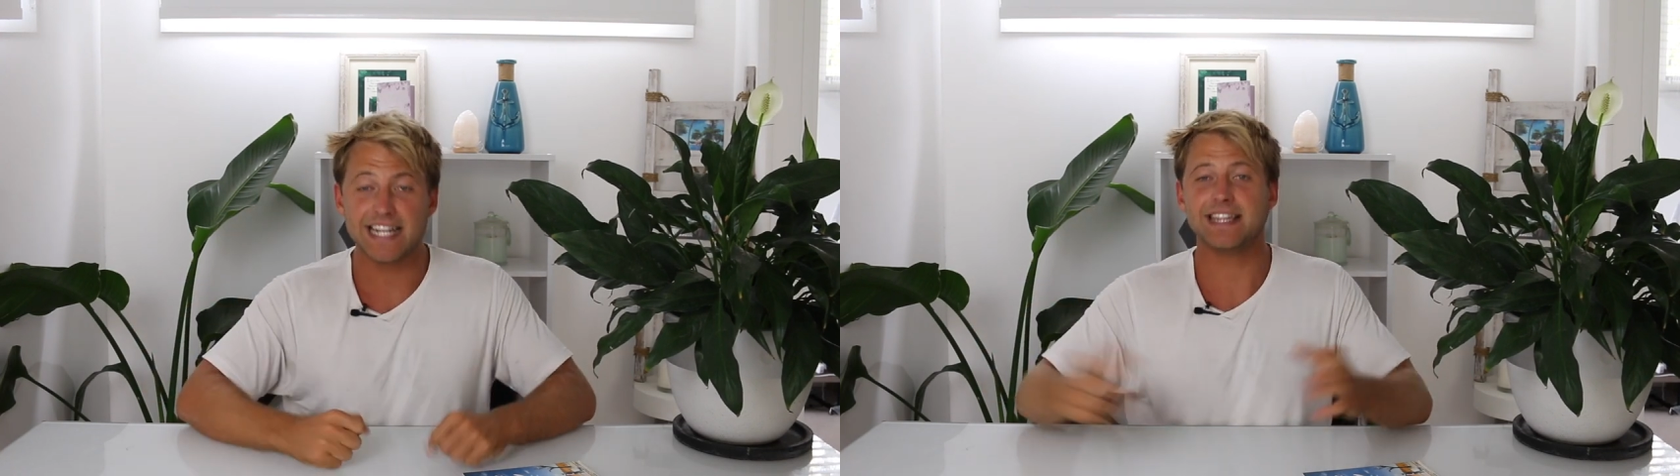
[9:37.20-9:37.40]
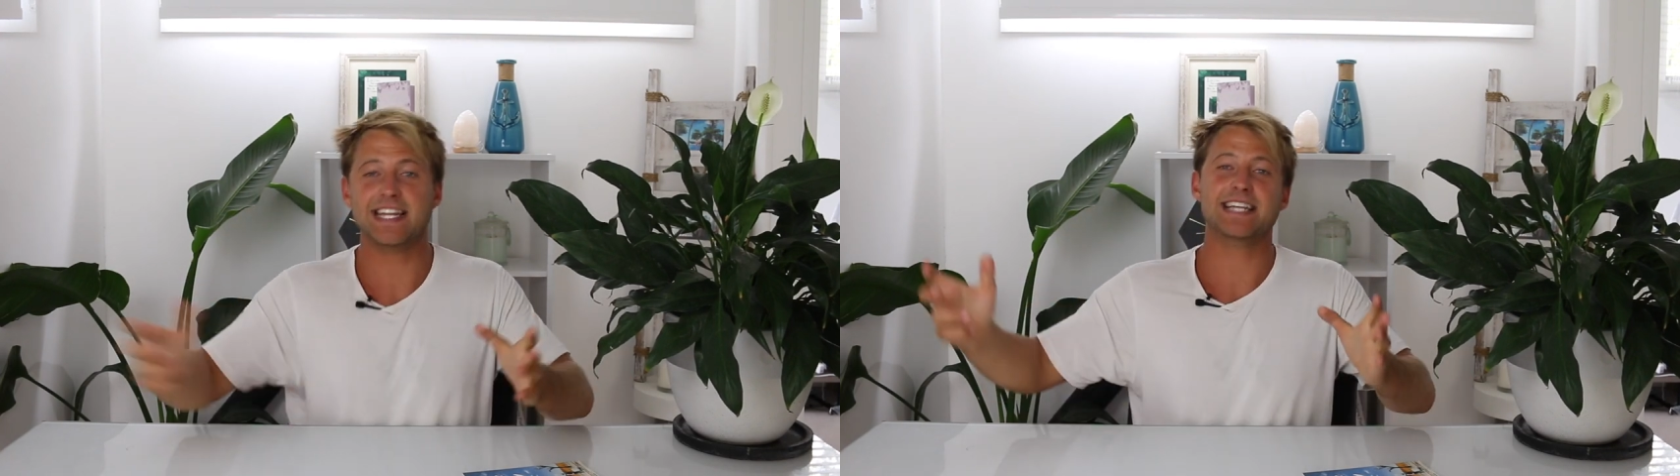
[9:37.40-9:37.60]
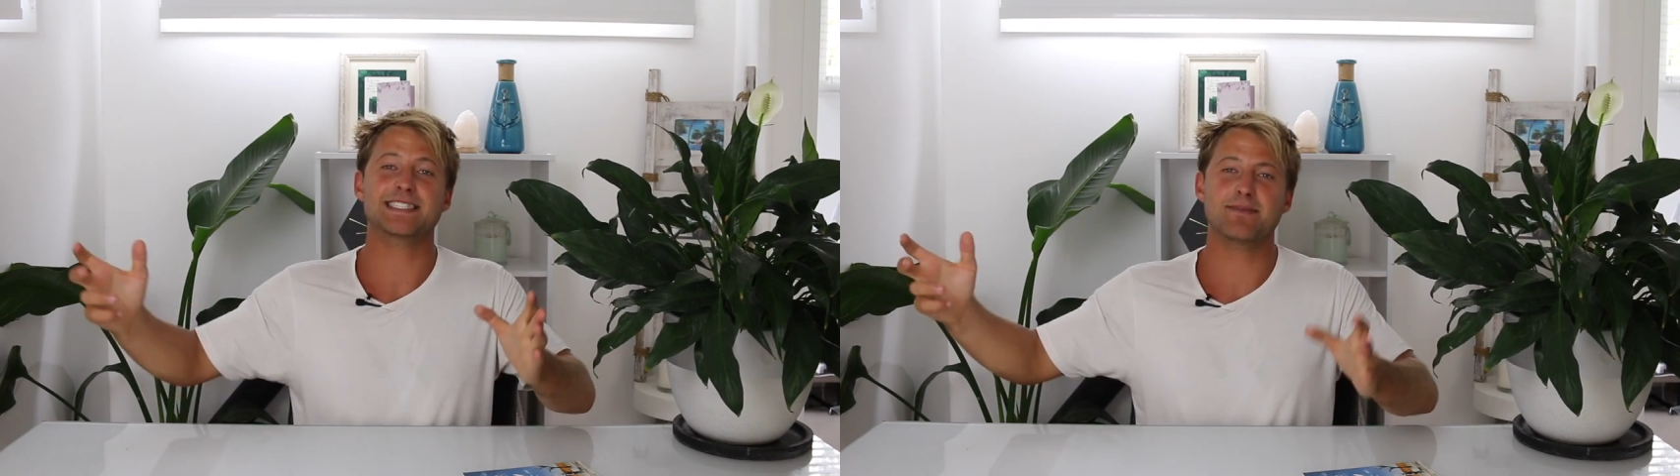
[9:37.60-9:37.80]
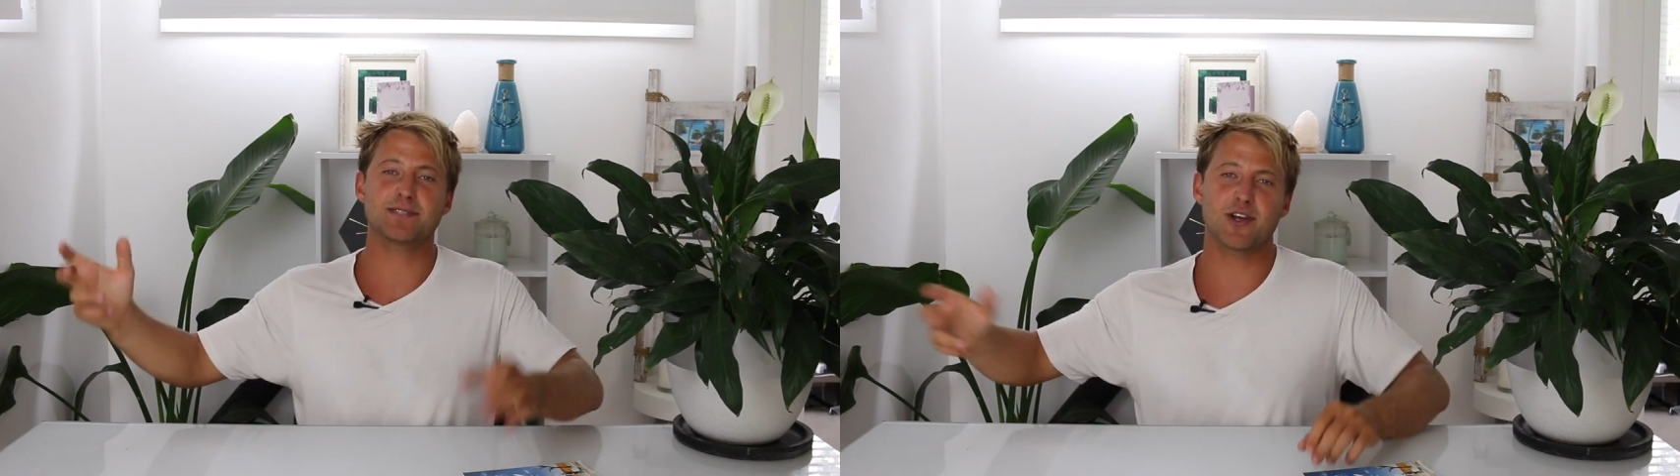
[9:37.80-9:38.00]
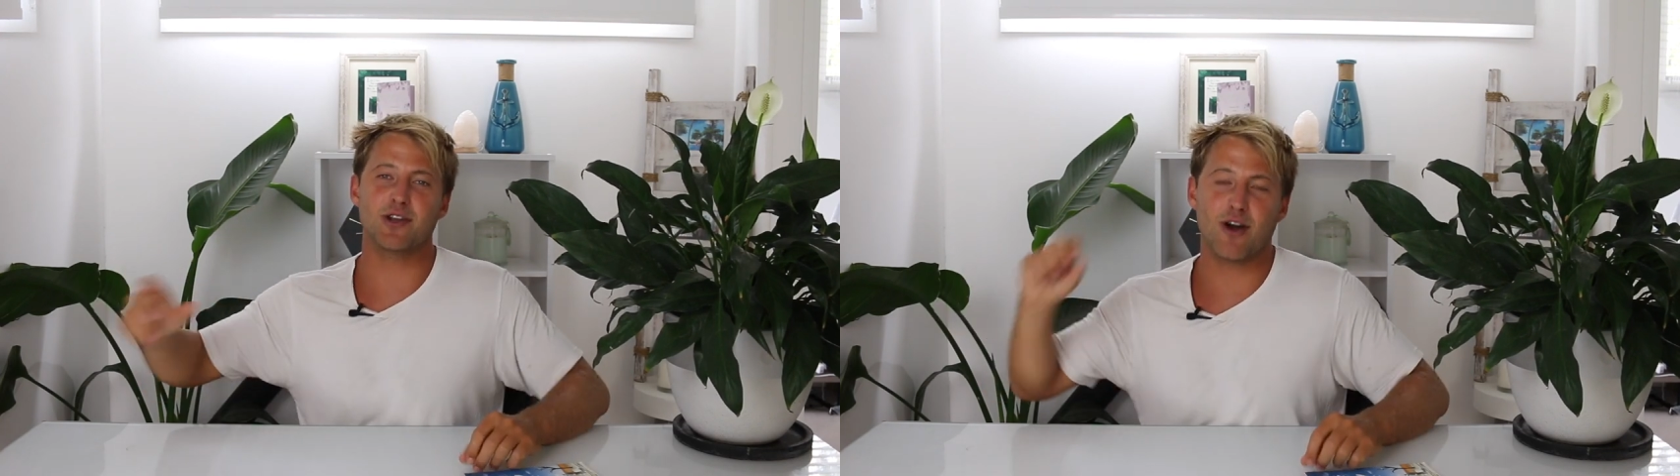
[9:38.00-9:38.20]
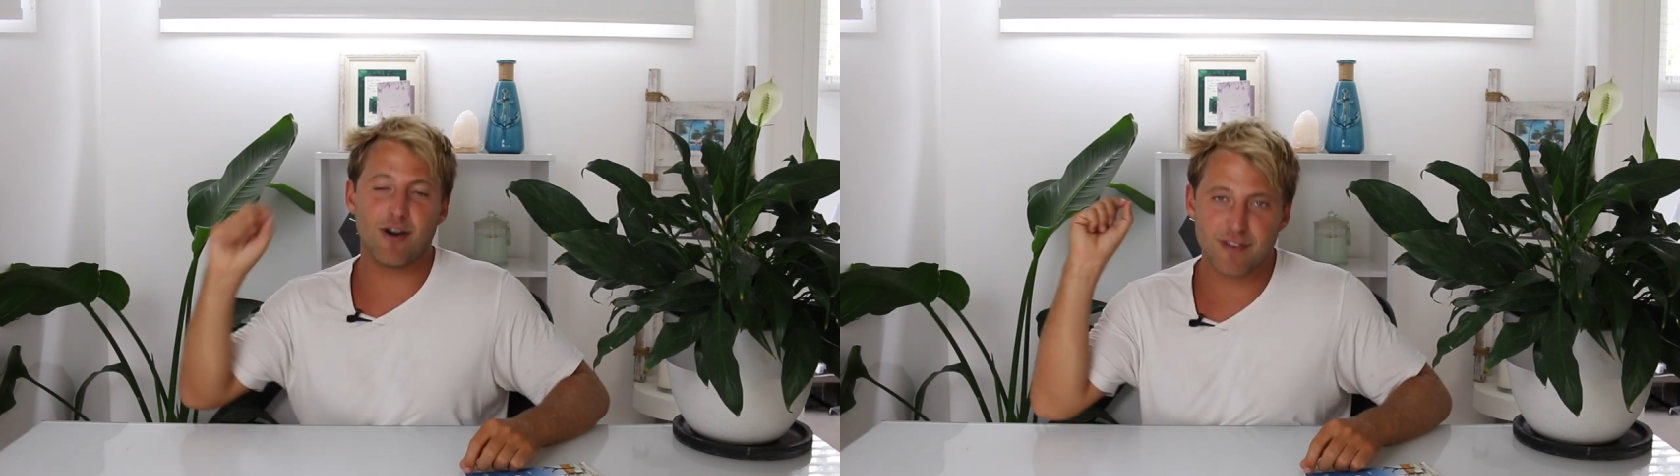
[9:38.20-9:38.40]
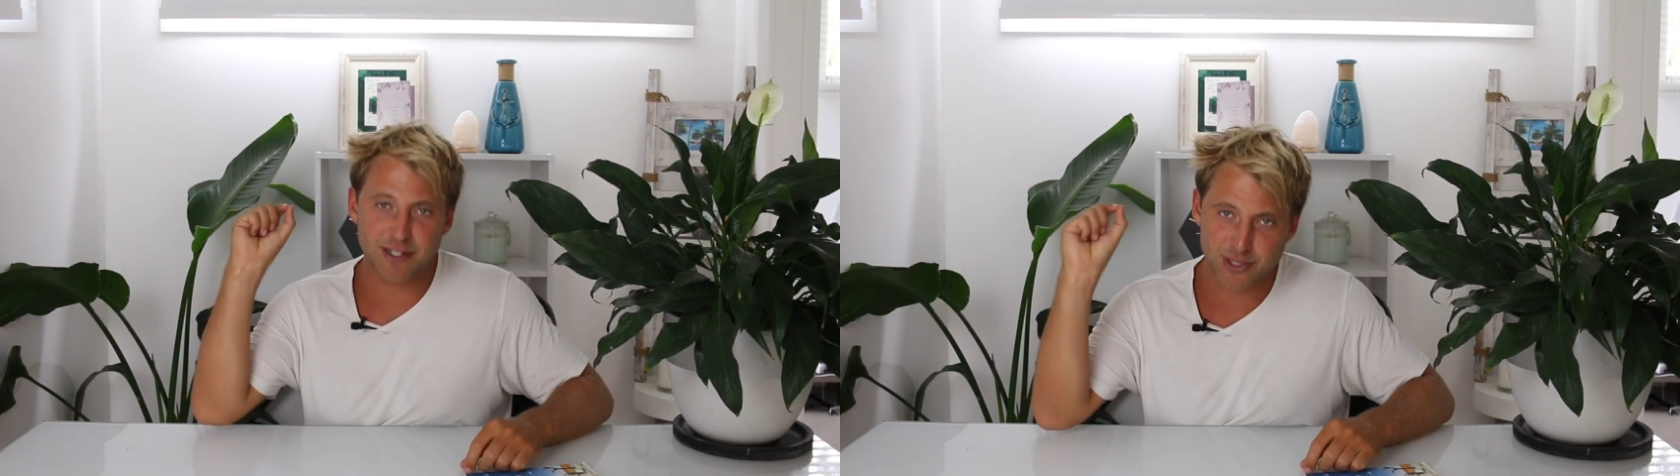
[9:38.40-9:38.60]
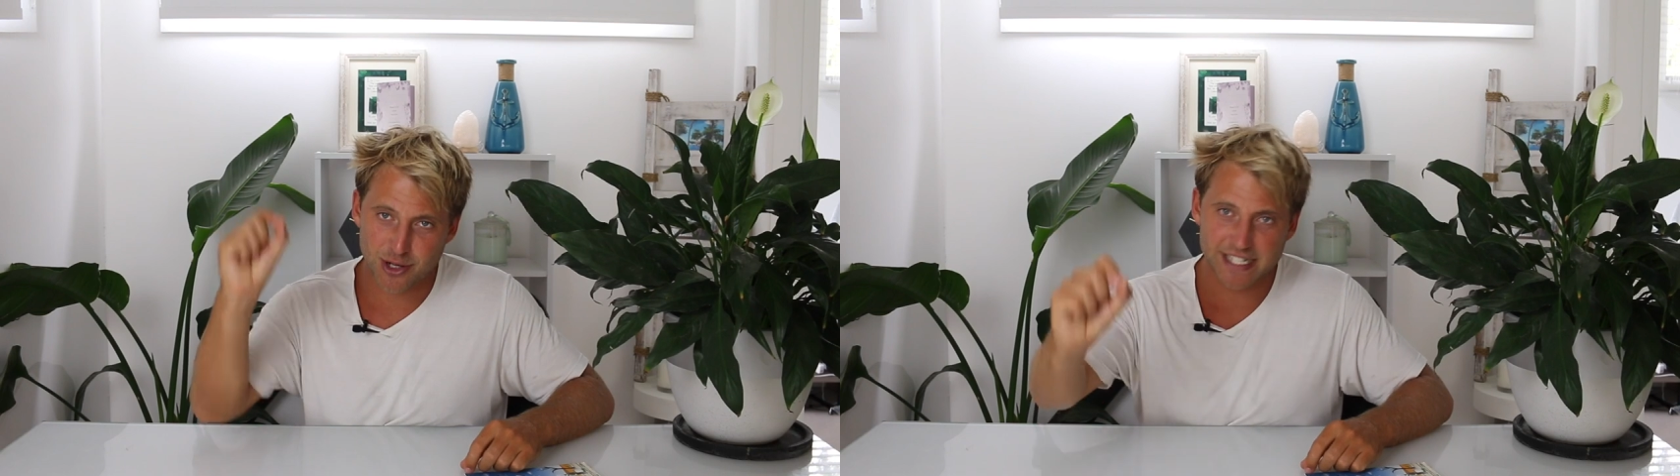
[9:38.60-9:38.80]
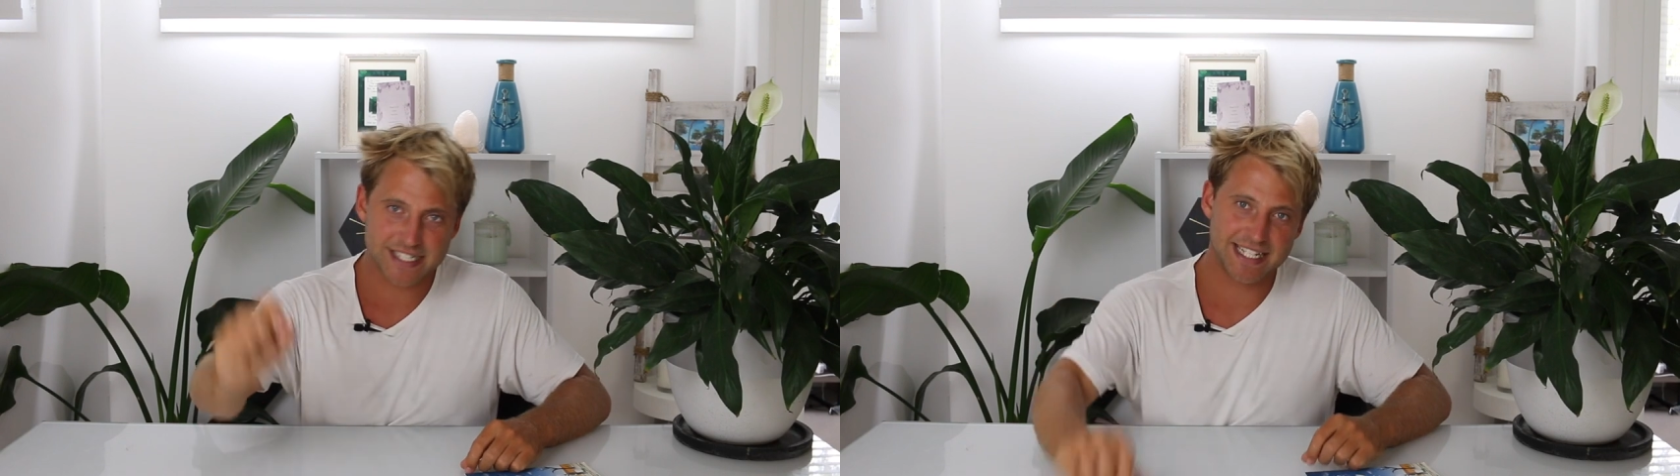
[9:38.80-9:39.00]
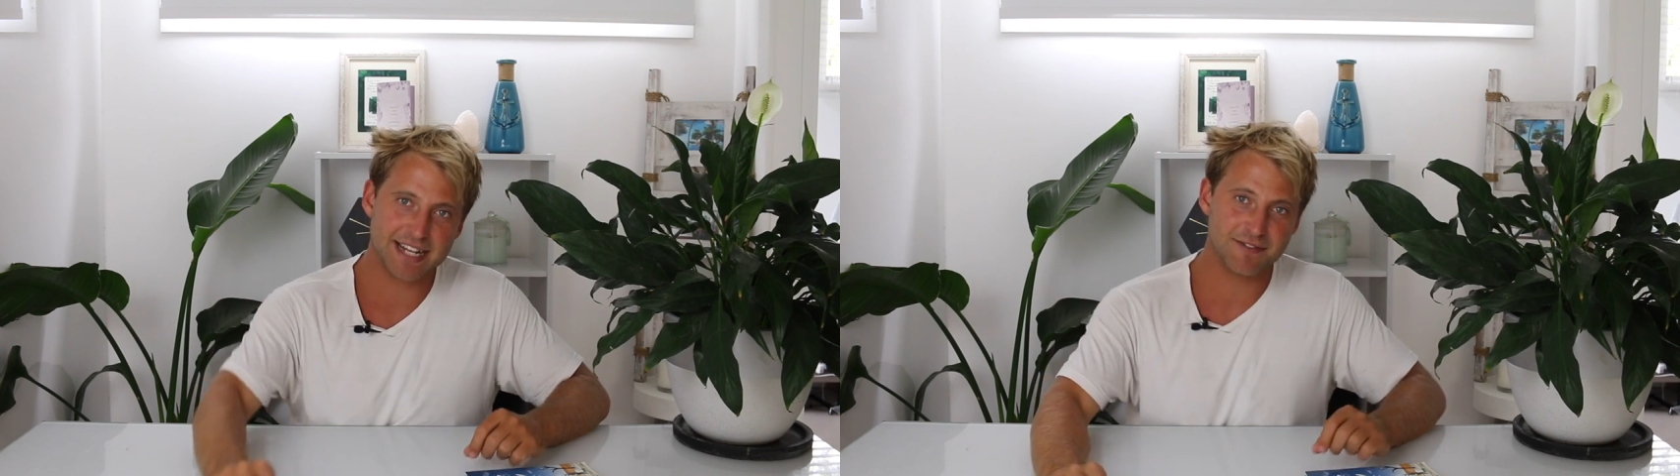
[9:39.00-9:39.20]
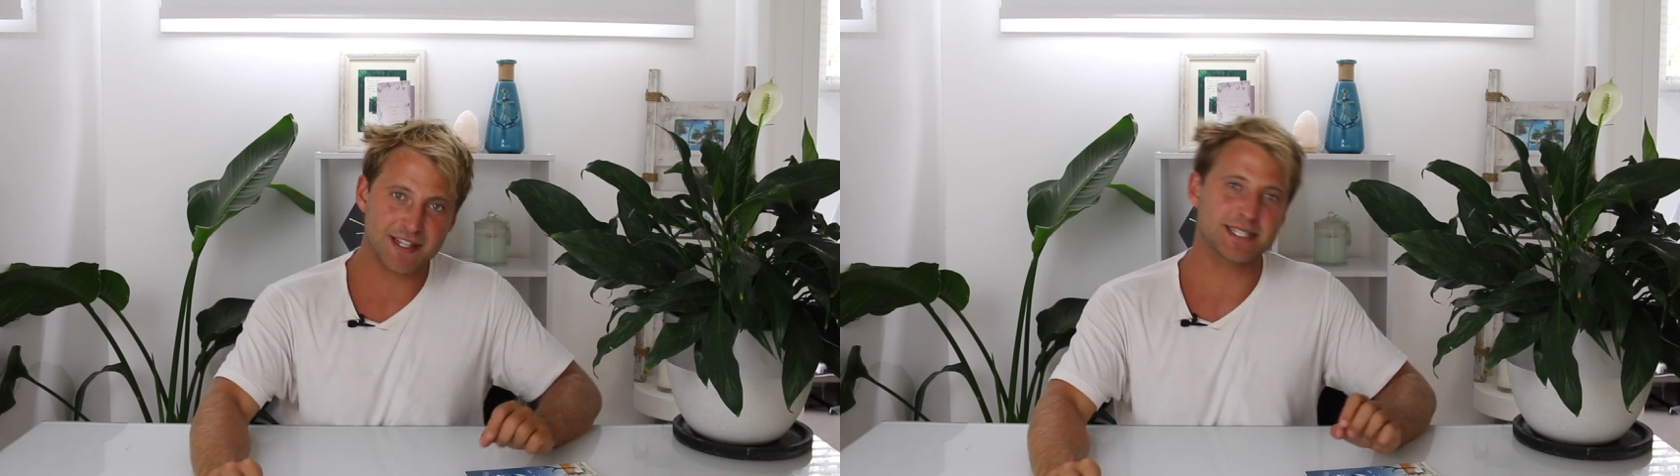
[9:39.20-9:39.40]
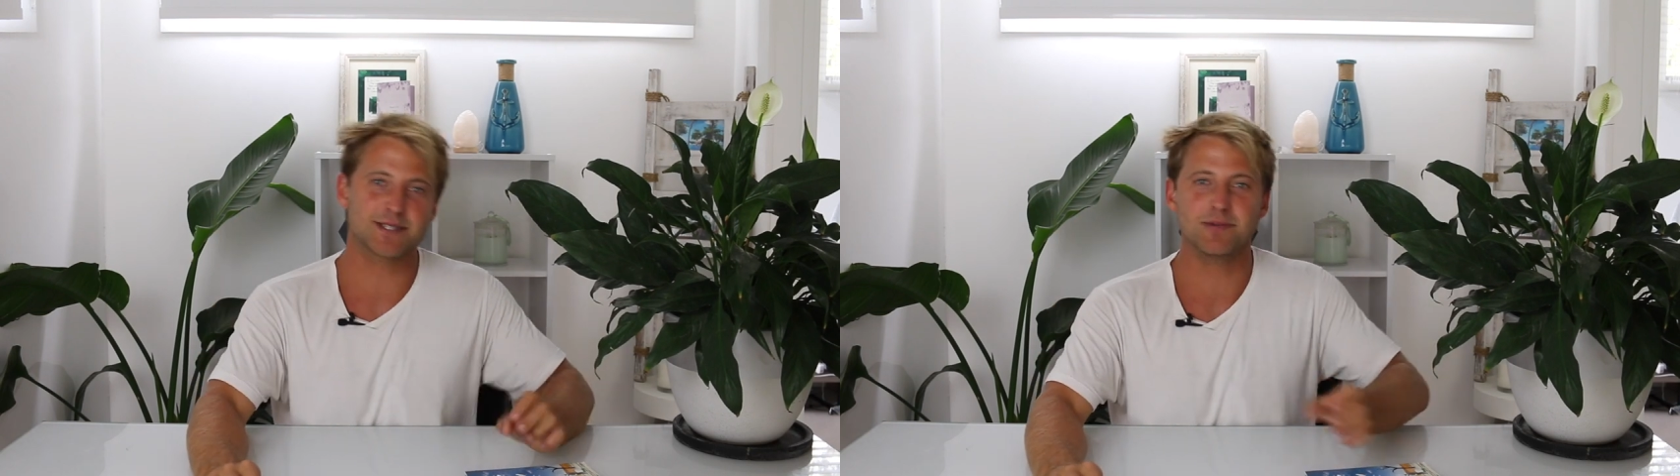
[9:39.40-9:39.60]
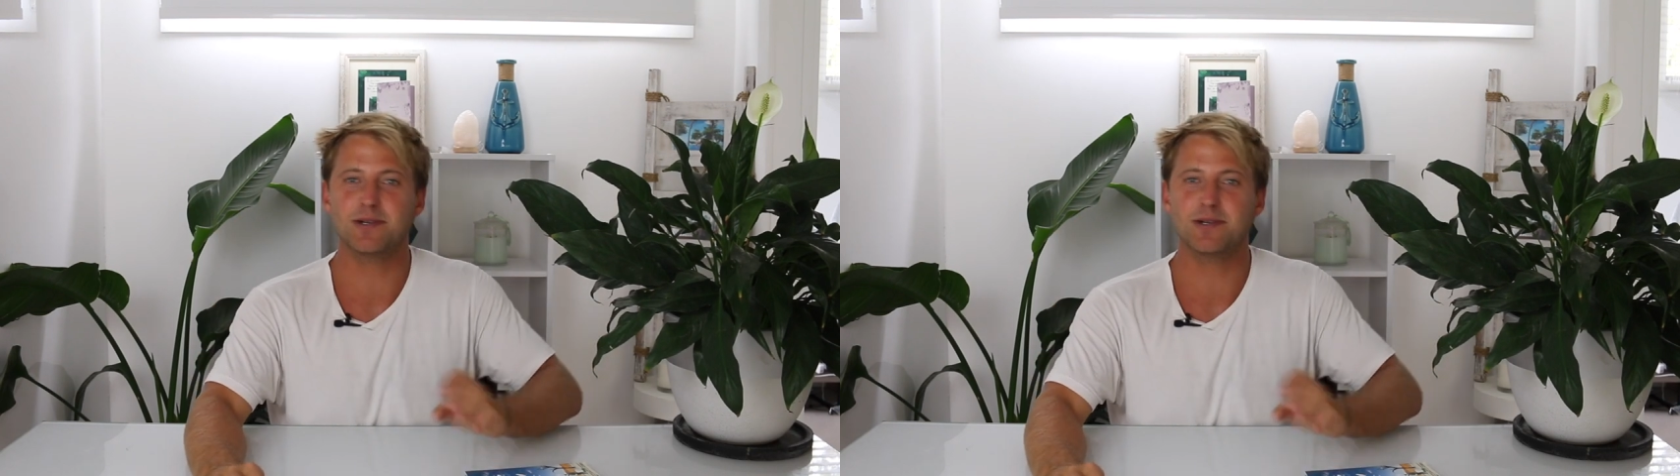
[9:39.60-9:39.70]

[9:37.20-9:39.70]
In the next episode of A Journey to Netflix,